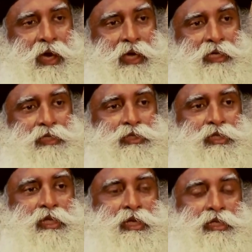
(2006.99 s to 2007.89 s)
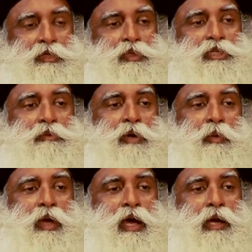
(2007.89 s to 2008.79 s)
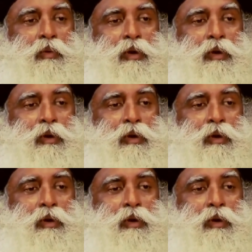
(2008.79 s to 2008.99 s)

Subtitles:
I can generate it whichever way I